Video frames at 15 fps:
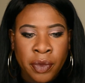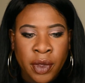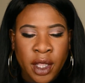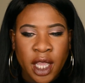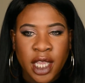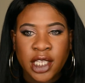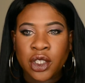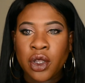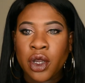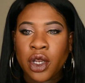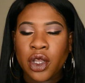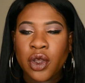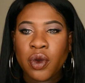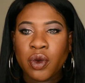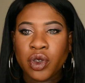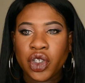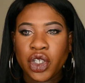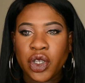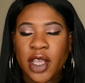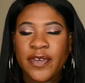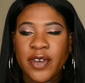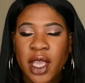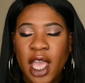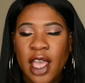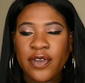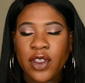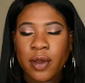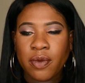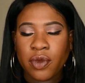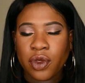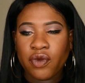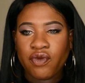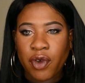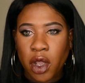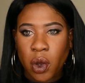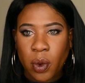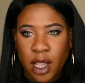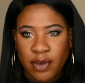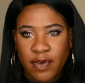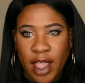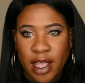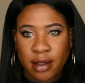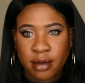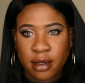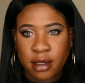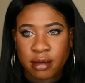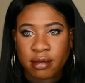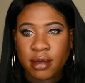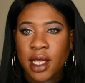it's not going to cause you, if you have them the wrong way around,